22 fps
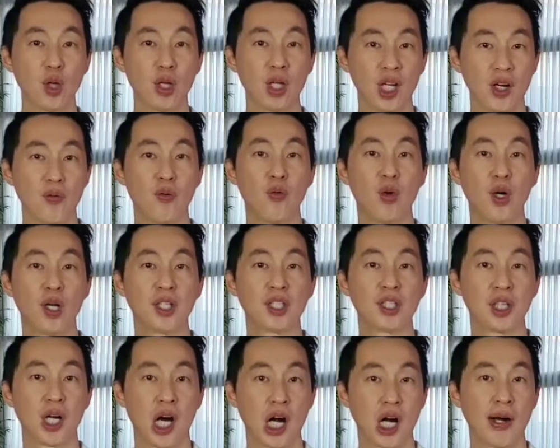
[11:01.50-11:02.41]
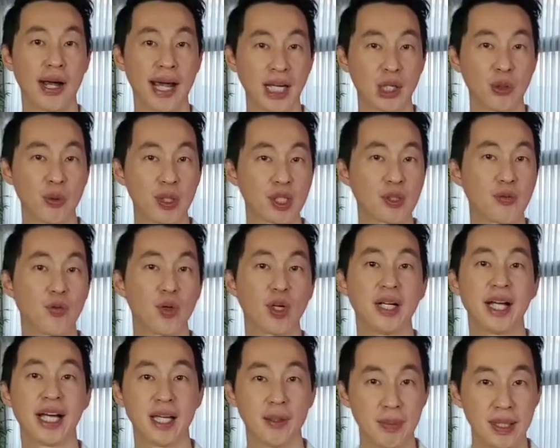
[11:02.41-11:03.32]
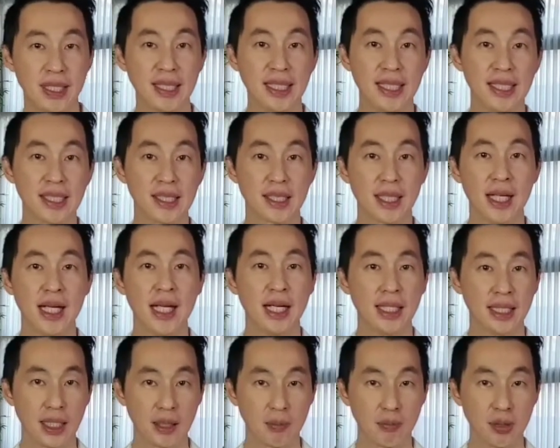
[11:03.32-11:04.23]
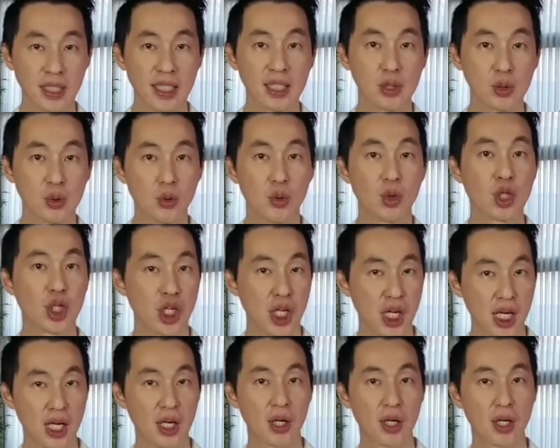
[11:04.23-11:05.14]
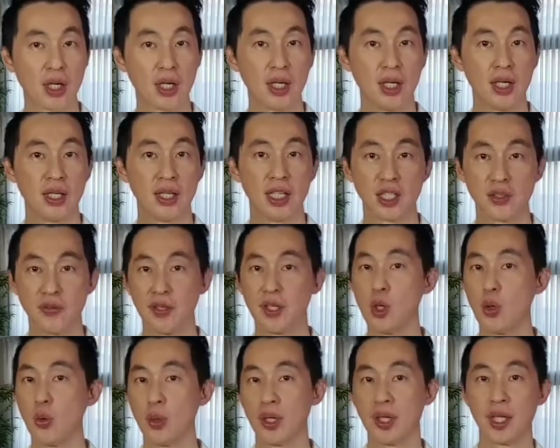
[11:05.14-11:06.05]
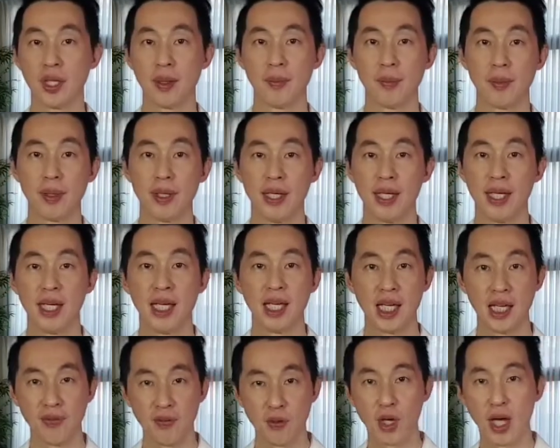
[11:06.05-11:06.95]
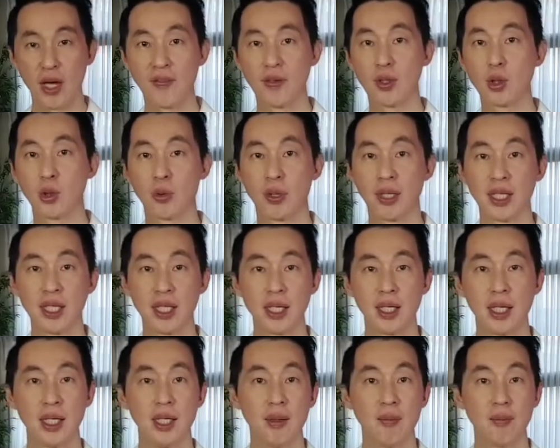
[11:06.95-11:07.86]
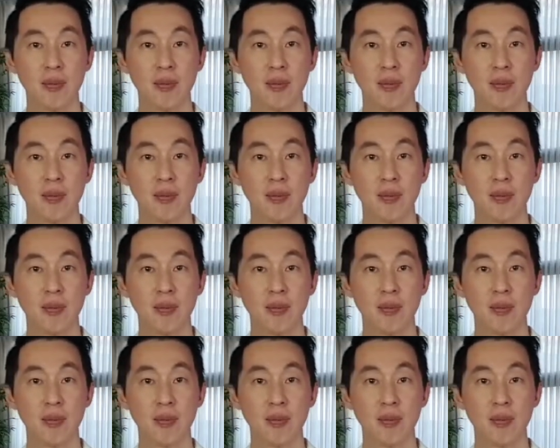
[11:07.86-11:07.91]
your loved ones are at risk for diabetes, then please do share this video with them. If you haven't already,